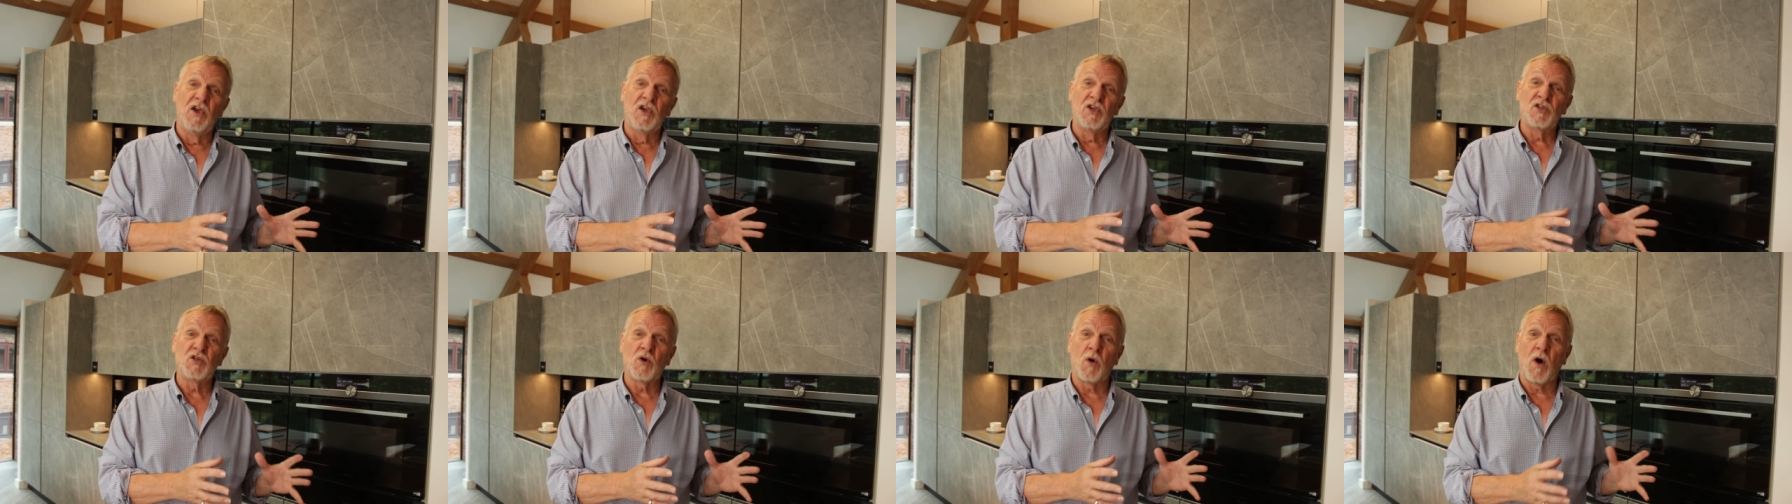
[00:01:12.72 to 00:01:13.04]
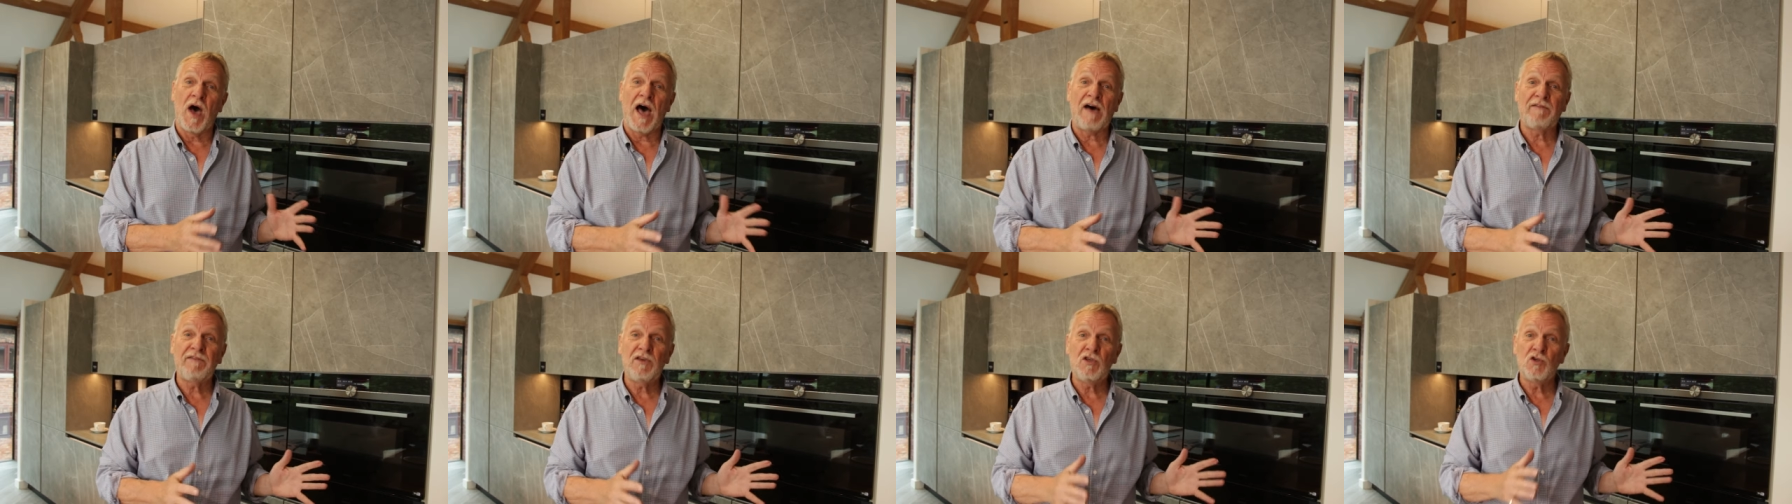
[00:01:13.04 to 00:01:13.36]
So
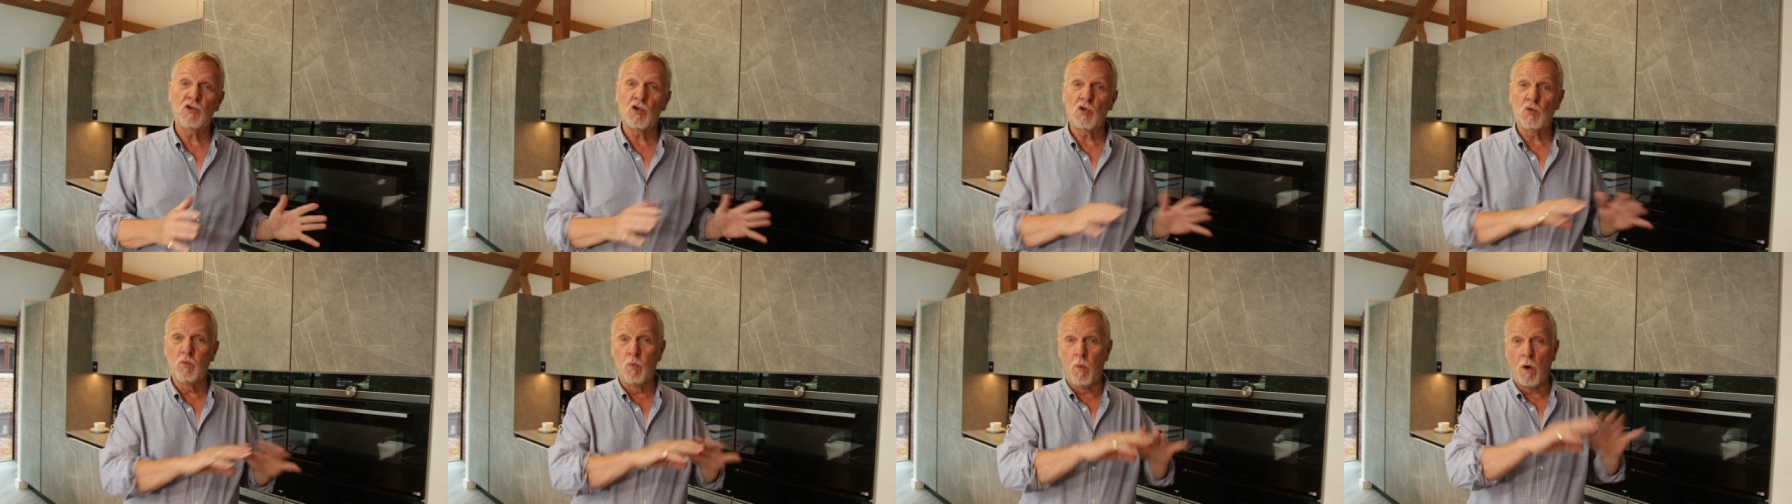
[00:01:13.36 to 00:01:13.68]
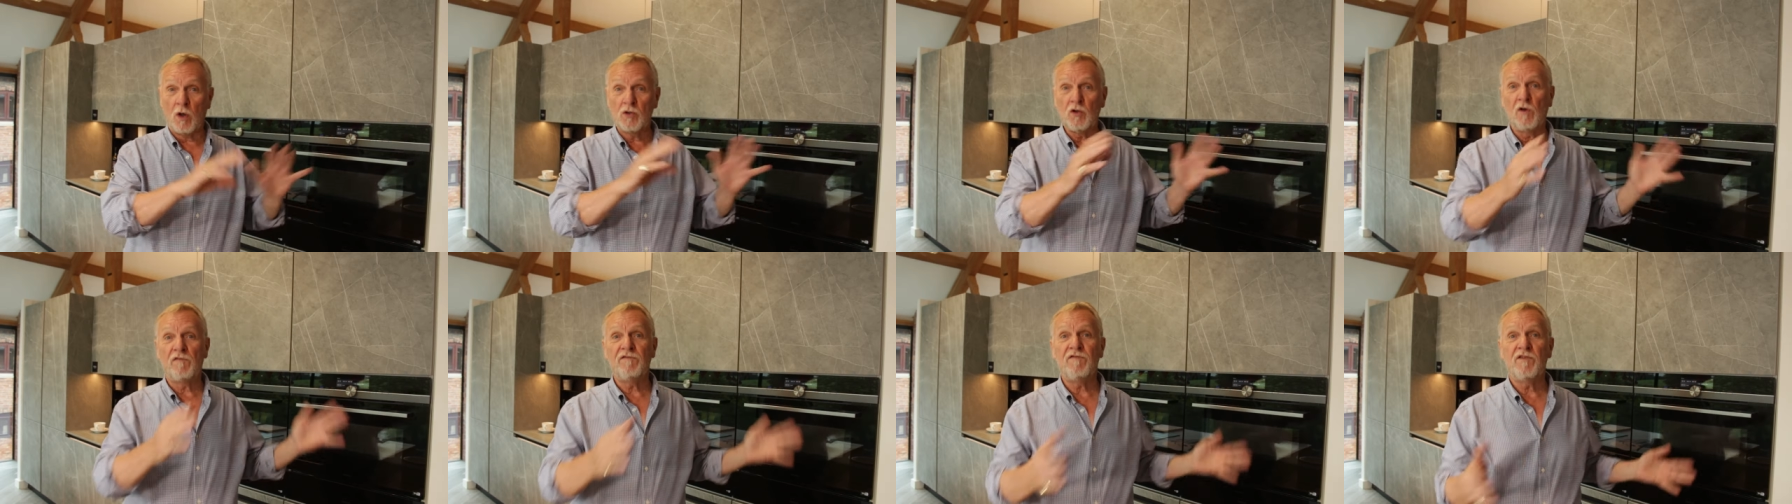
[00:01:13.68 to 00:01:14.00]
having just
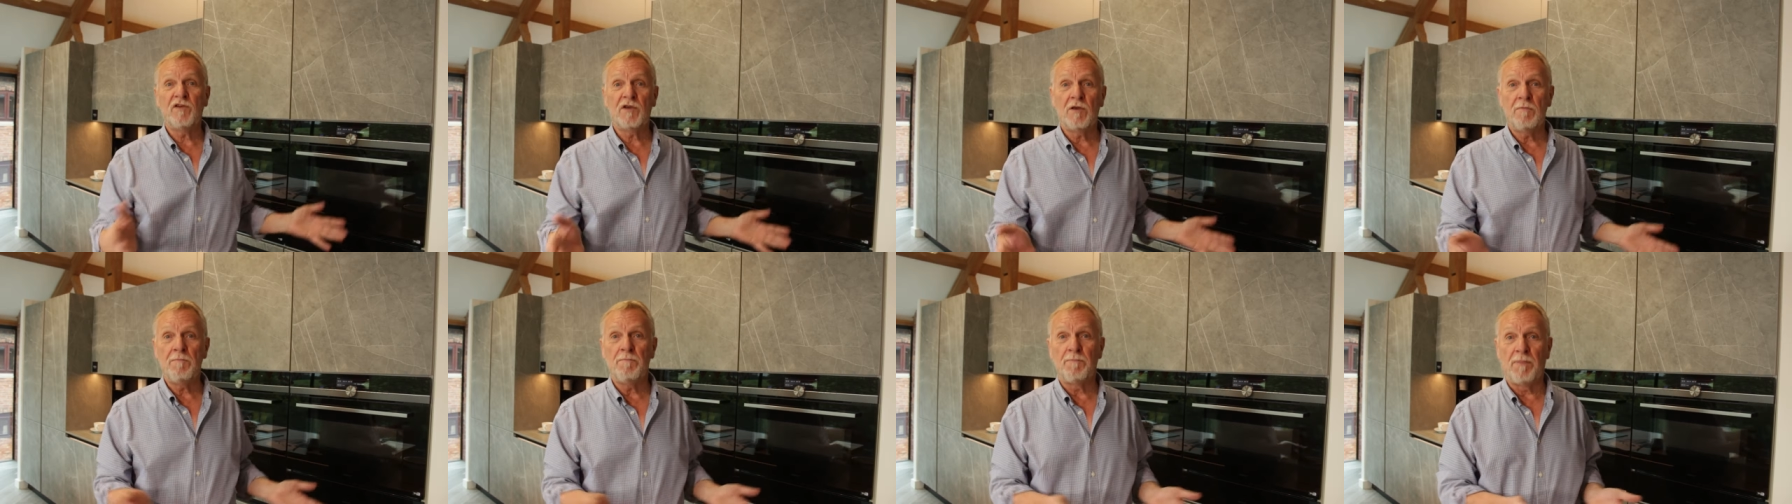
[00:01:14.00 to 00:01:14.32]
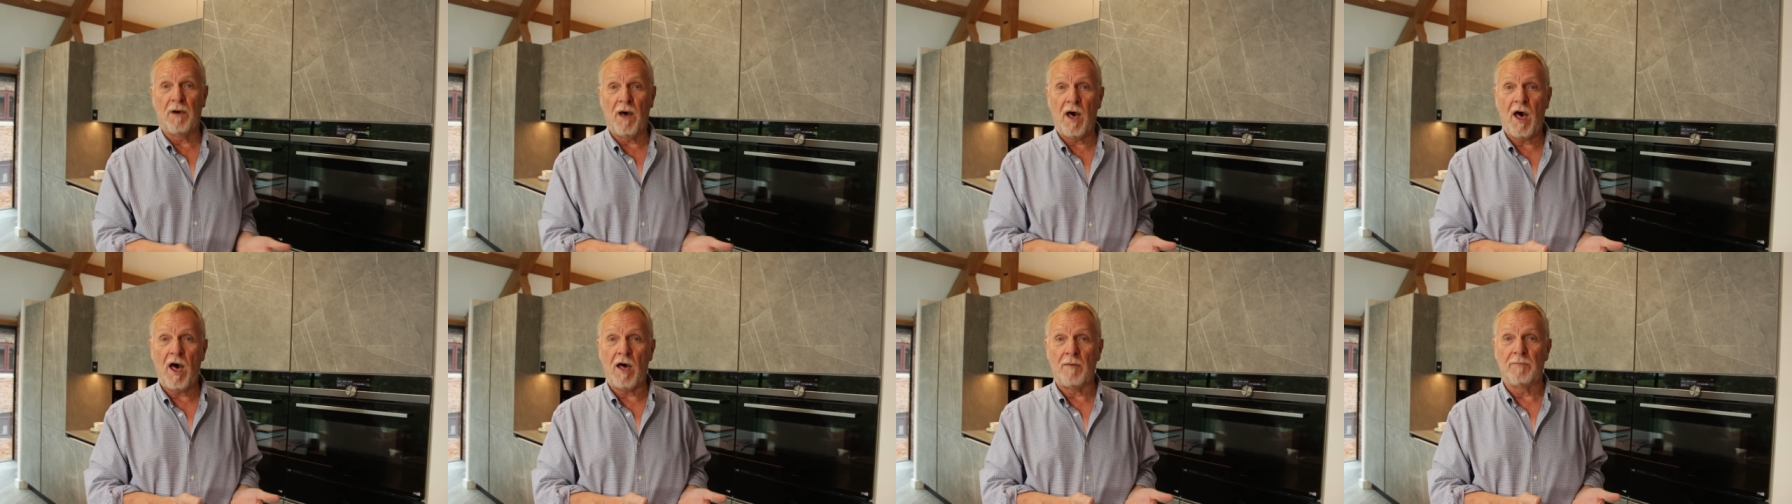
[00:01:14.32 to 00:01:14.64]
one oven
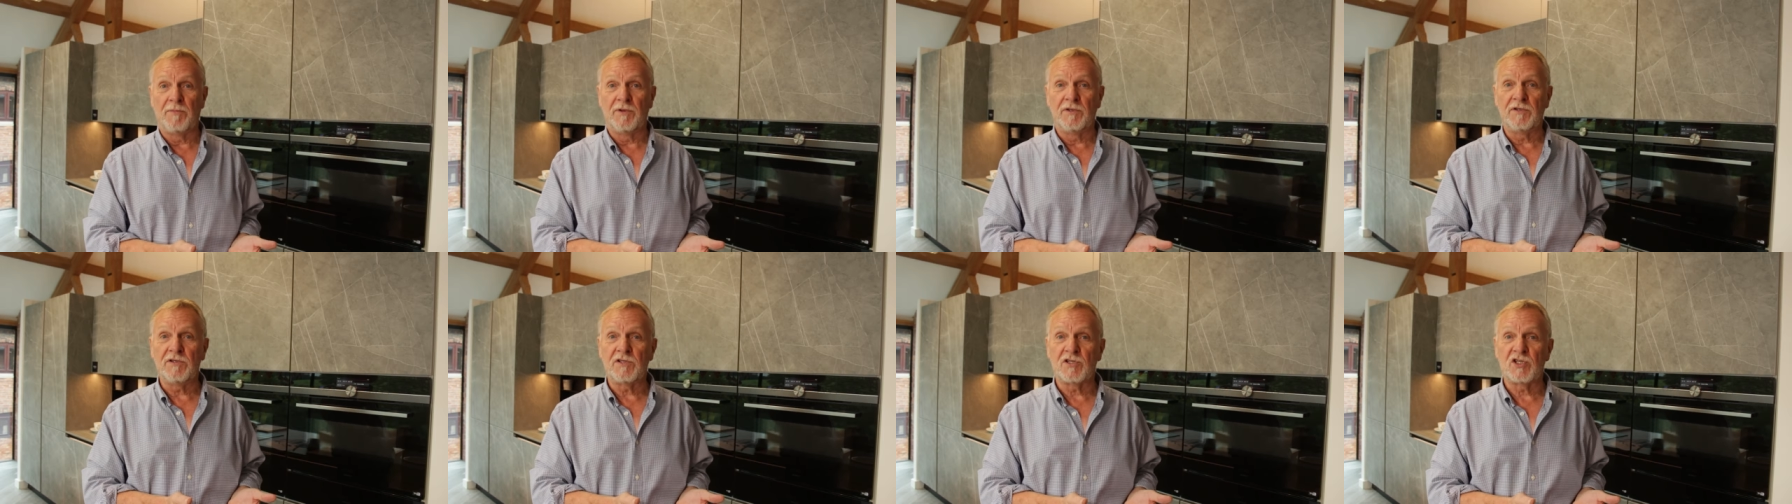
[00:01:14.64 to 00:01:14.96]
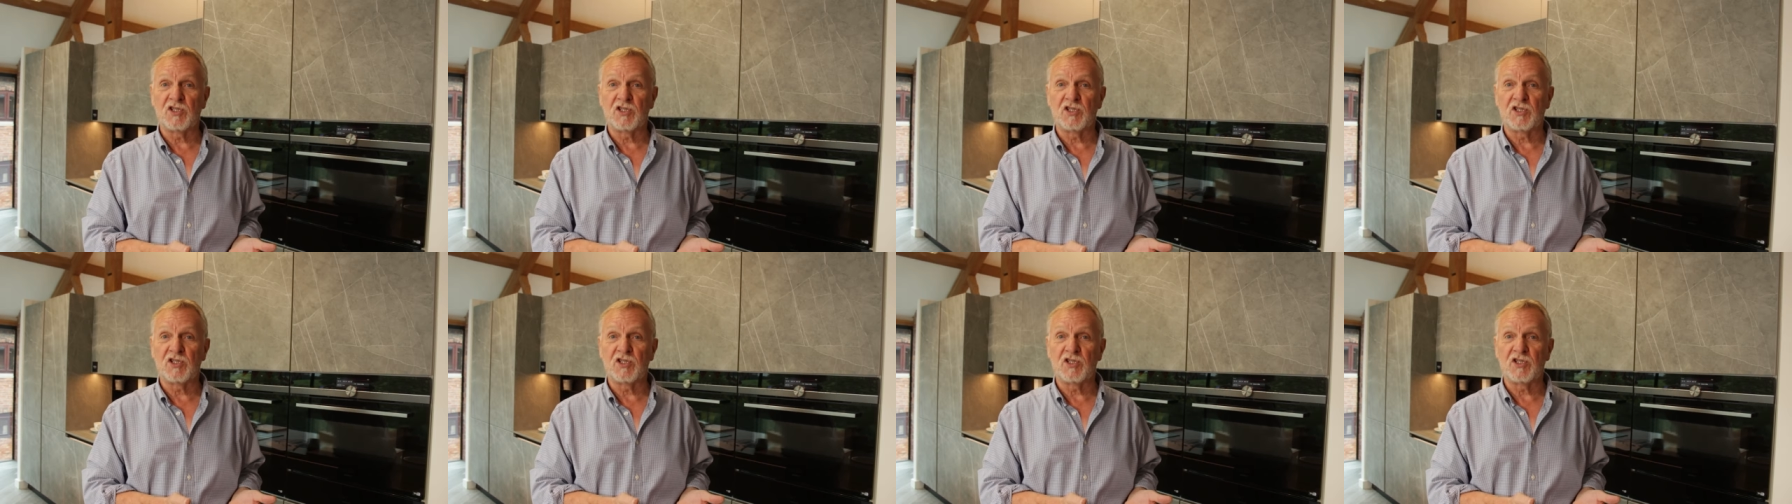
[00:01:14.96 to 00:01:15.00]
compartment